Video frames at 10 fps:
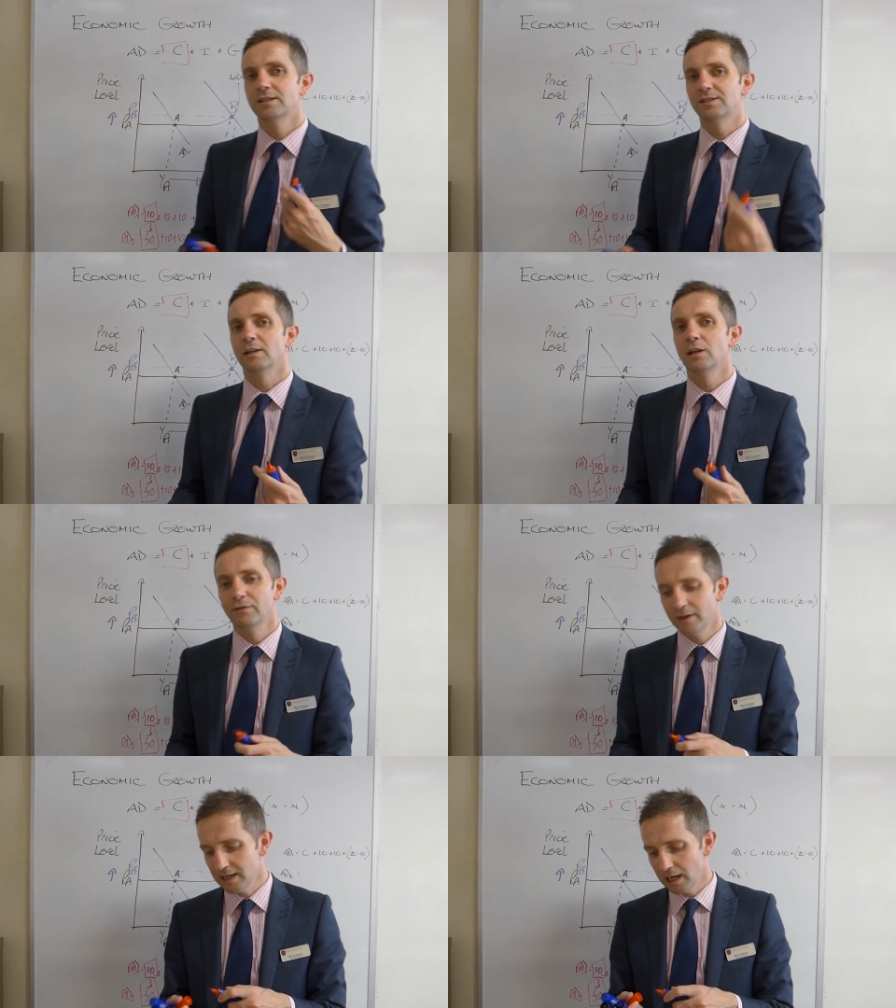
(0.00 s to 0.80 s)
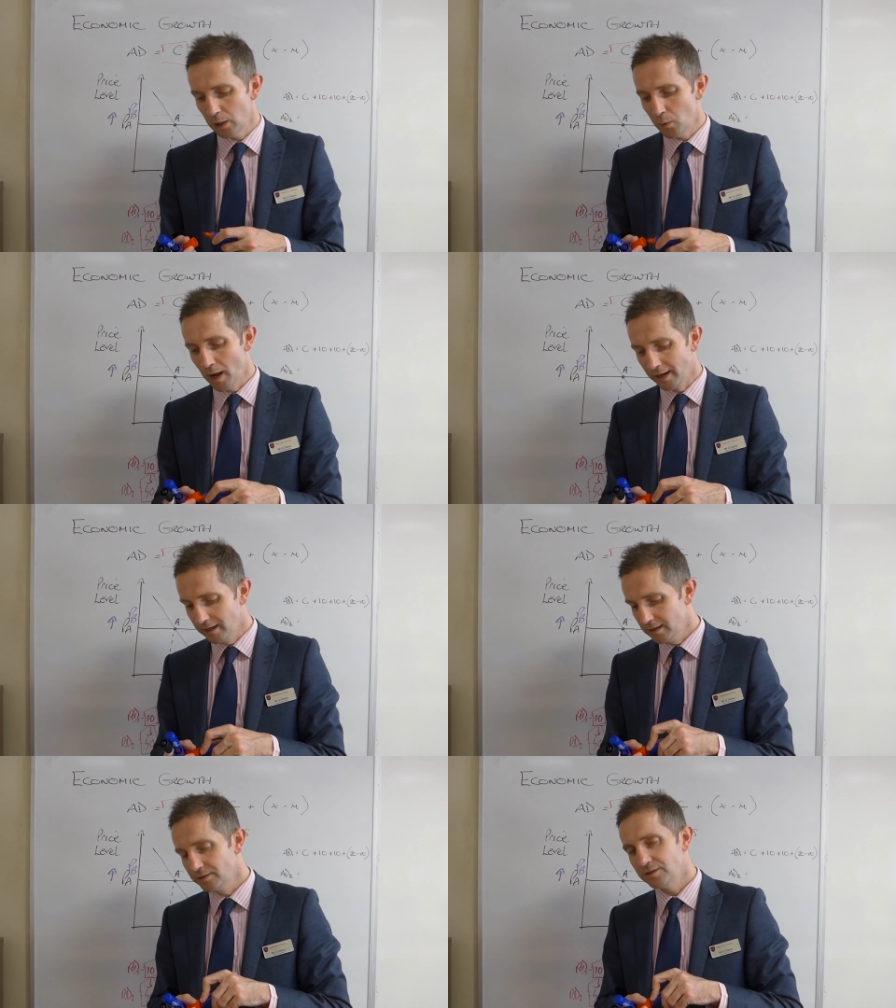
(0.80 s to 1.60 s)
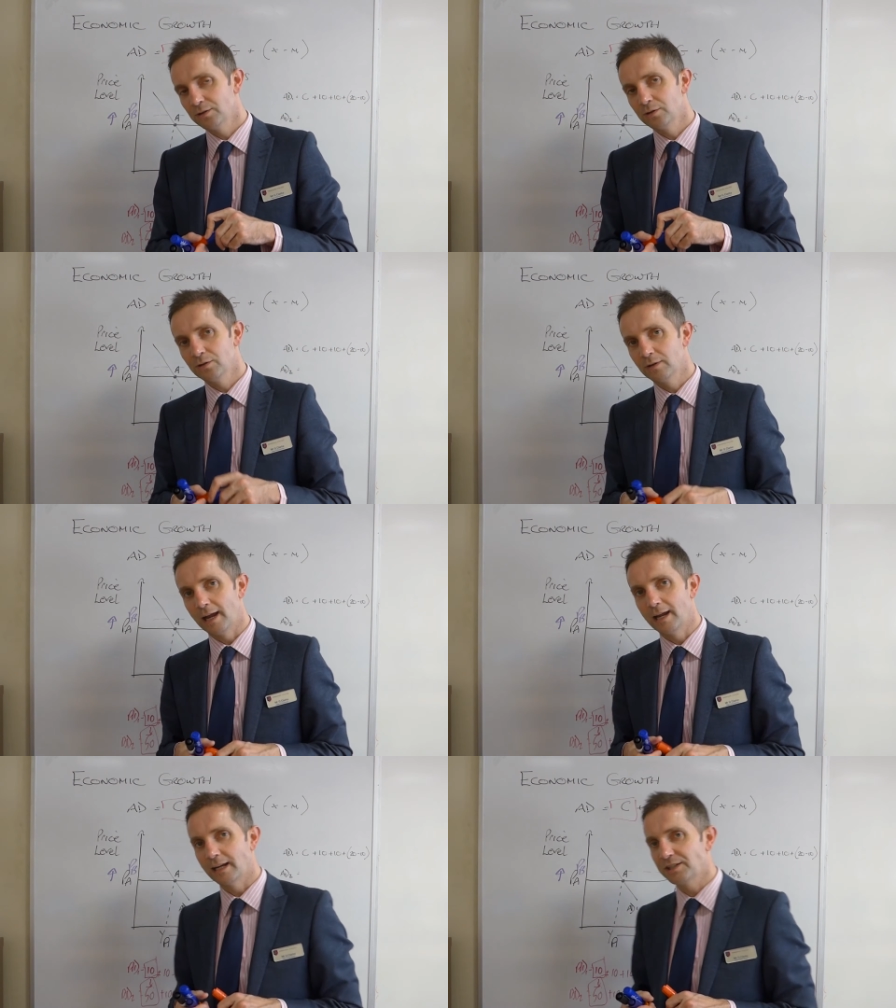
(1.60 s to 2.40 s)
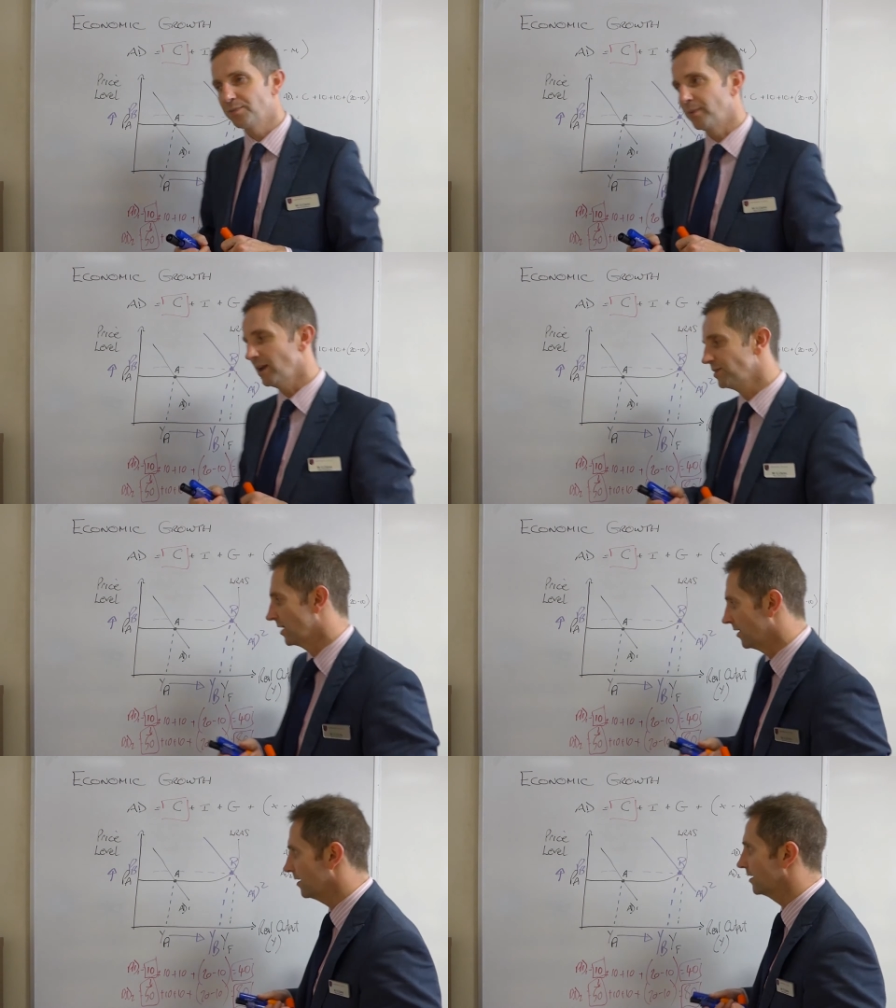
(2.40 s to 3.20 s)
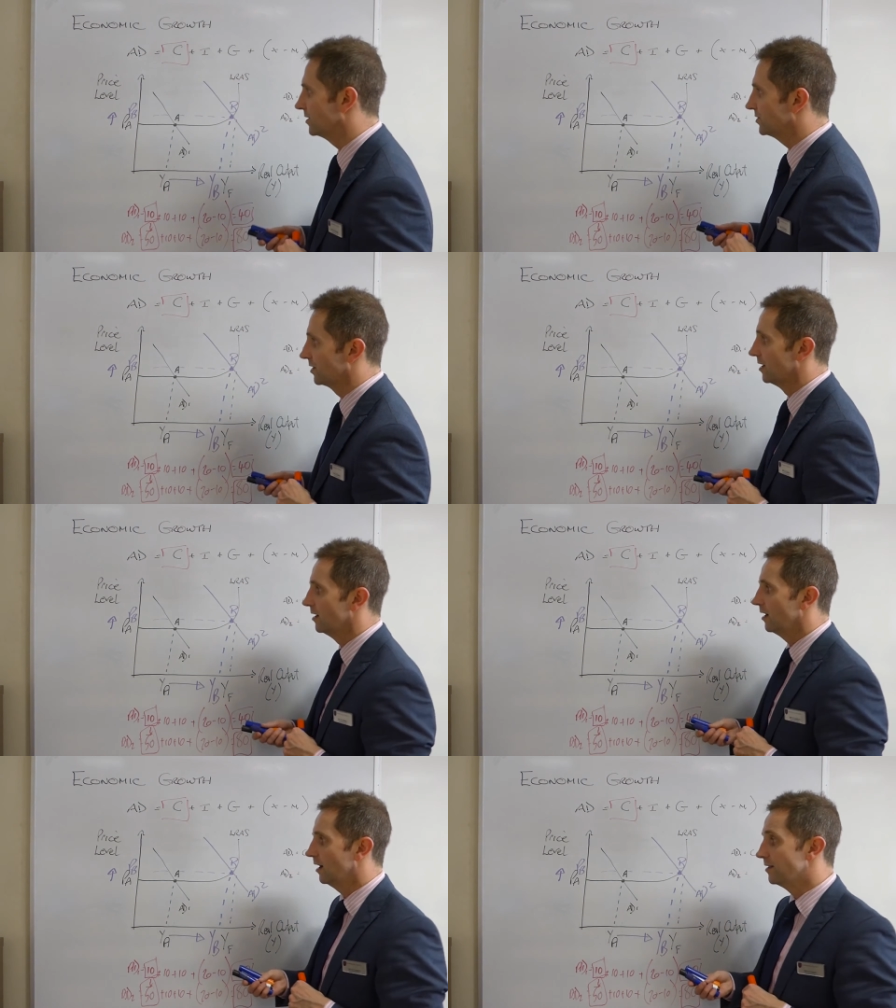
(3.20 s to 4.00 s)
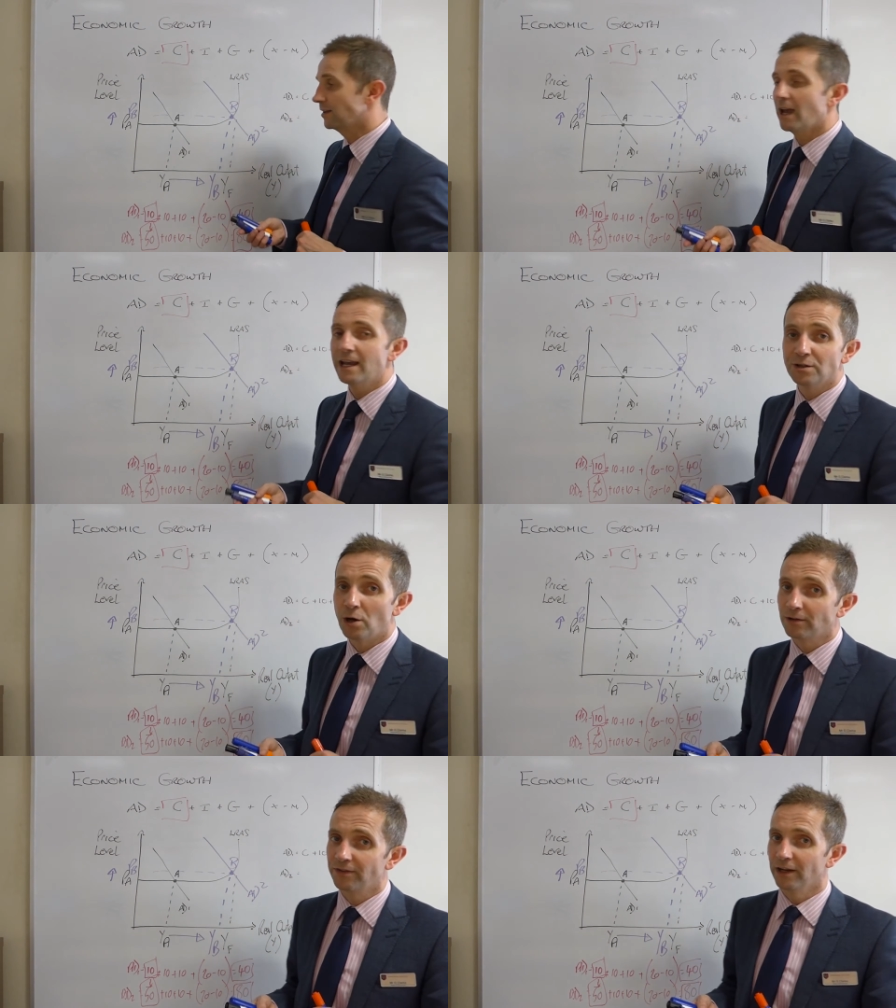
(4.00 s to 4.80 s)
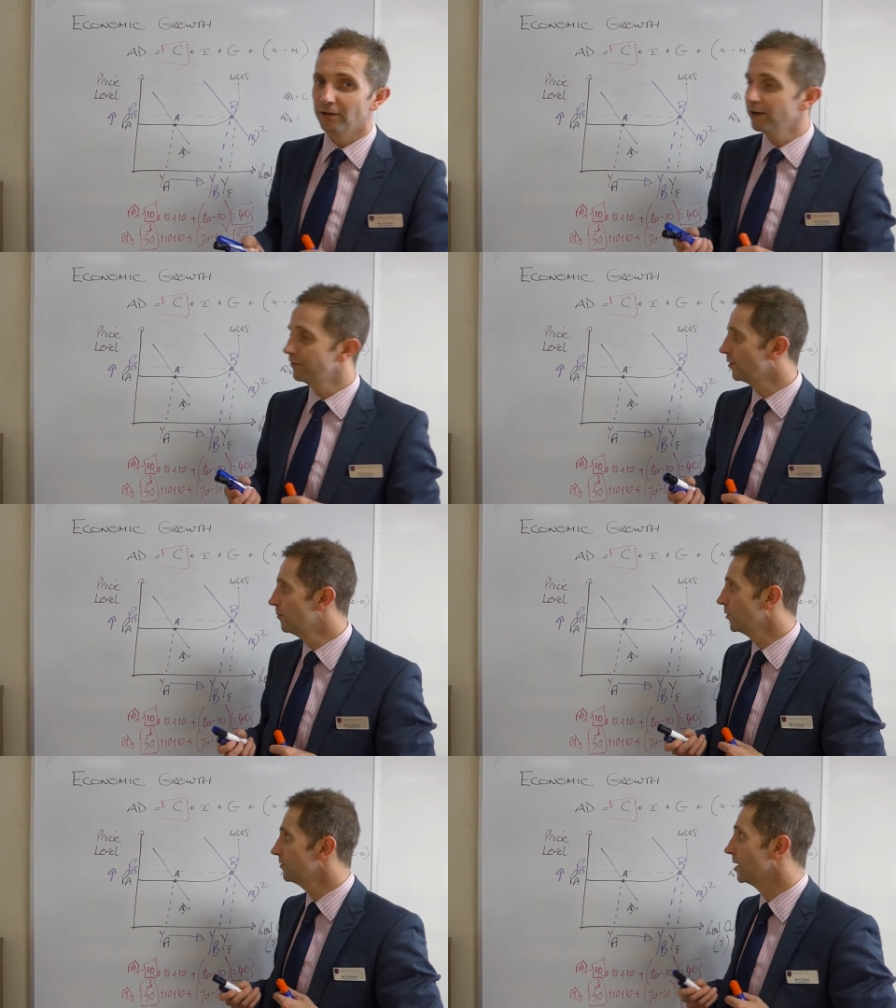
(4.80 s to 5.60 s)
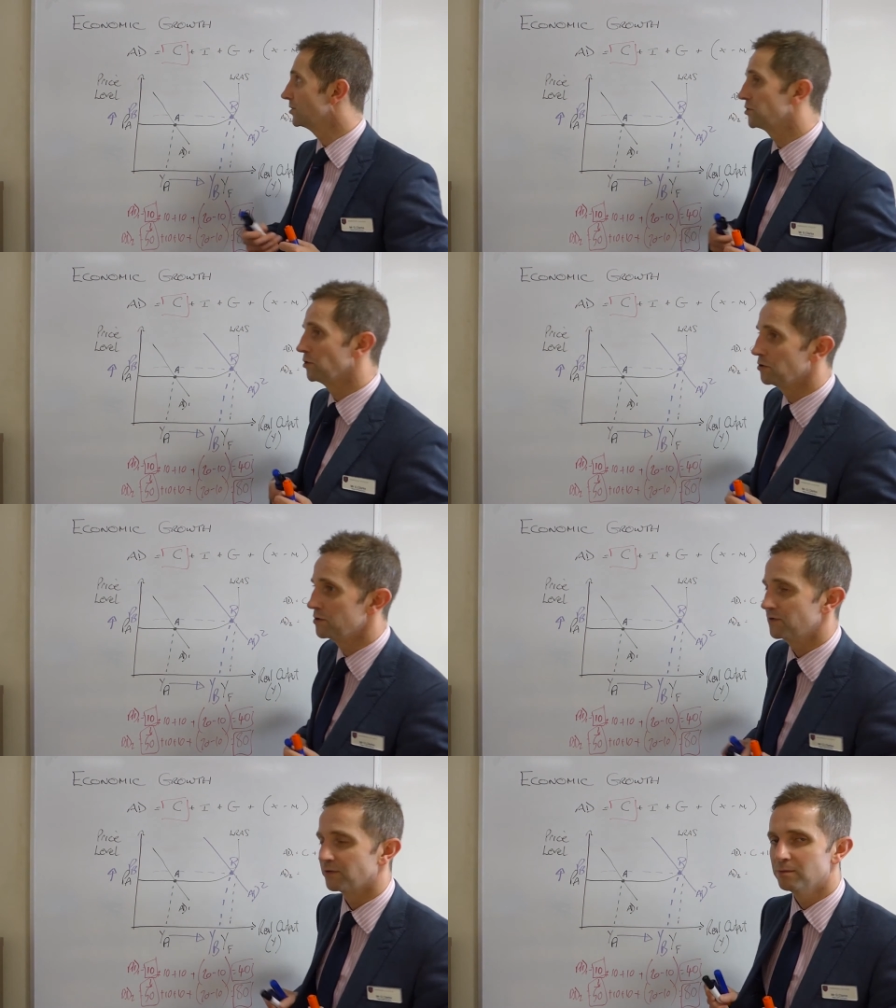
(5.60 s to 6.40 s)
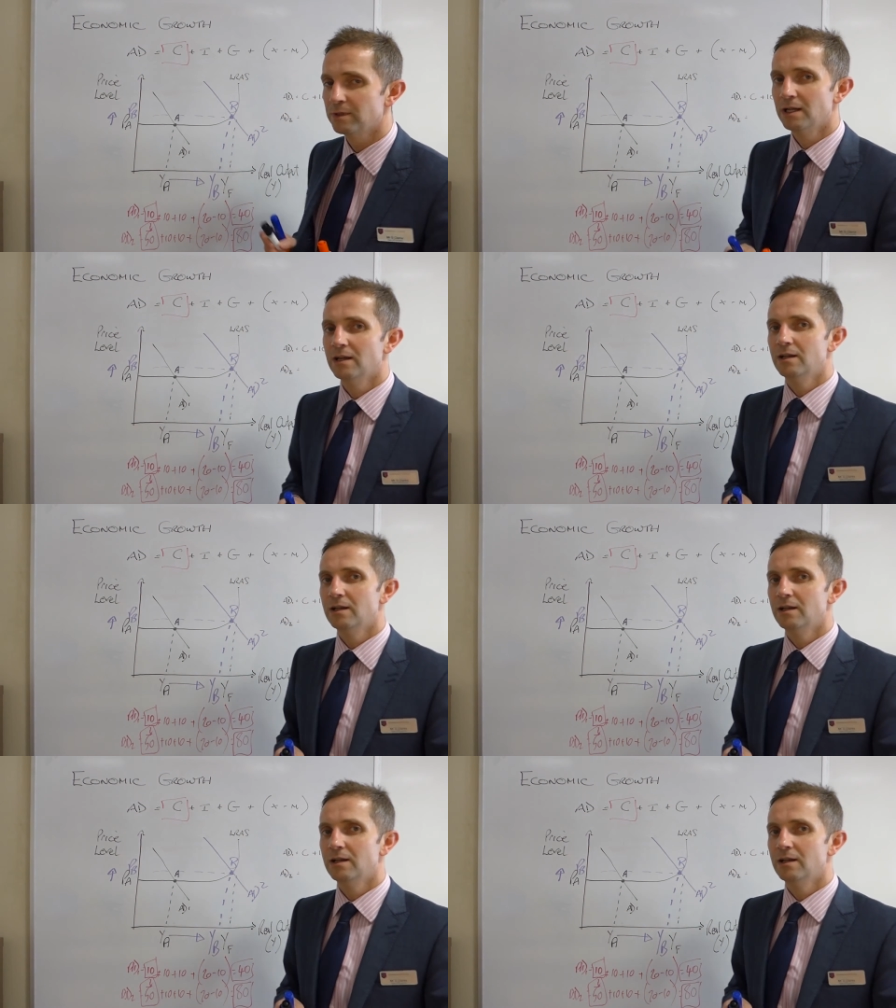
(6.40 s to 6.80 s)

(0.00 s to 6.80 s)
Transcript: It's a lovely little way to uh, express that. That is uh, the K-dog theory from one of my students from